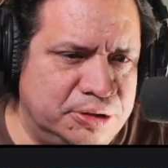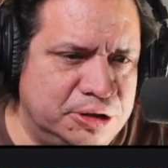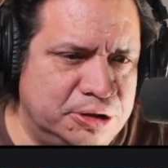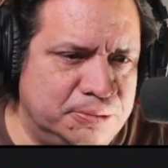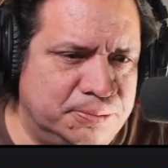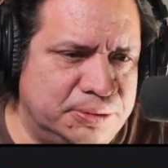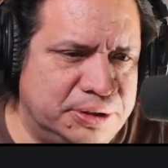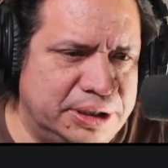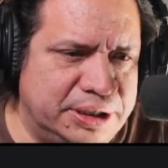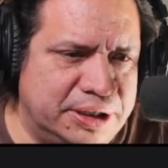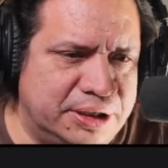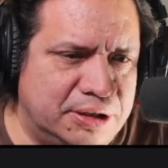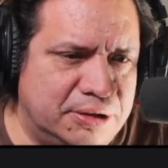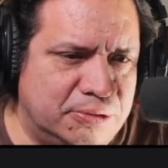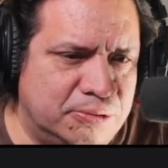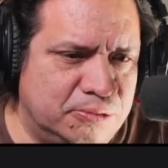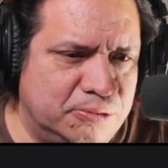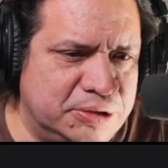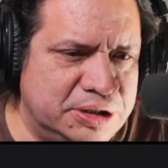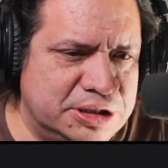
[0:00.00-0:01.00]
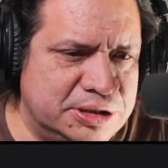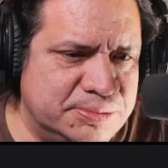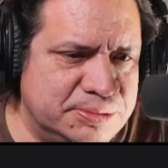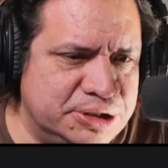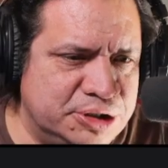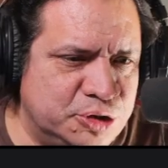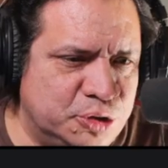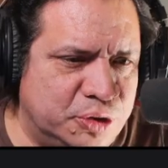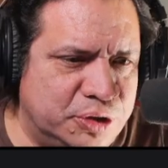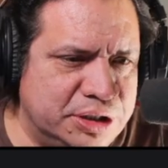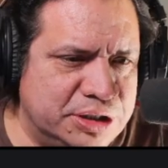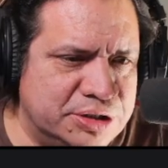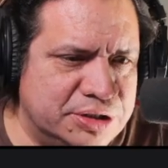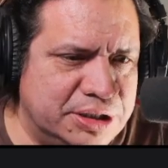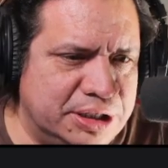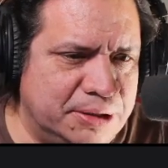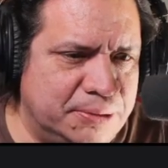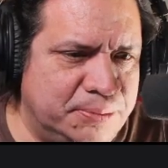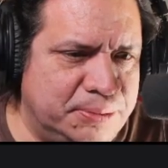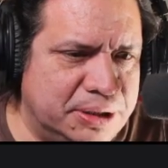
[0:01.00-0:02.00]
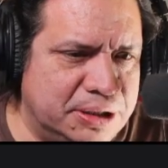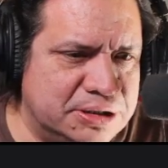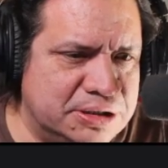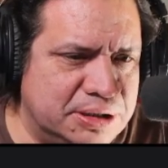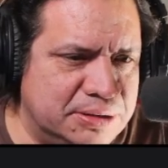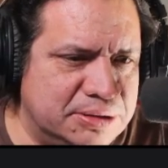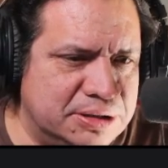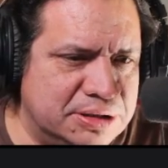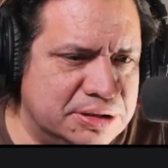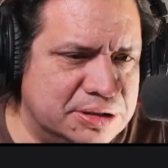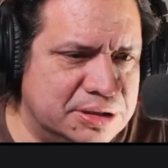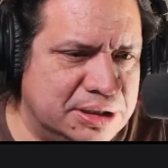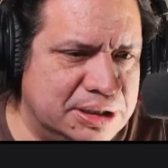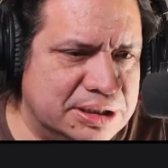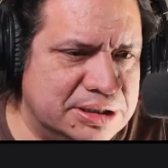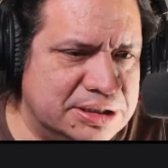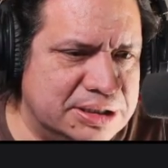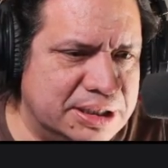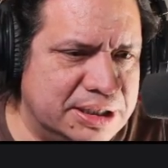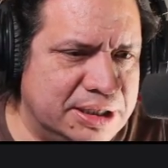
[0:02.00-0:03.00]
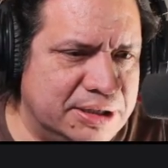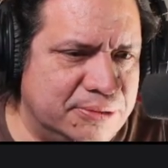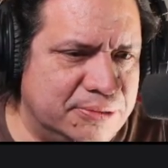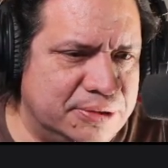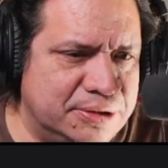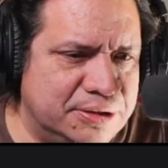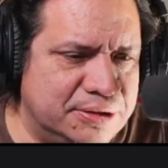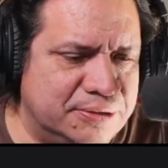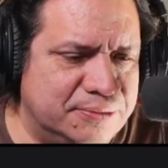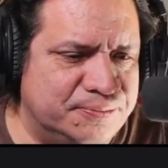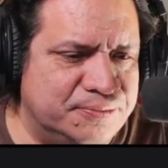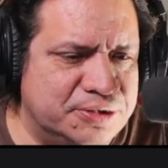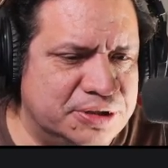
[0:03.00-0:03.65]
Blue player wins majority, so they'll pick something. So let's say they win.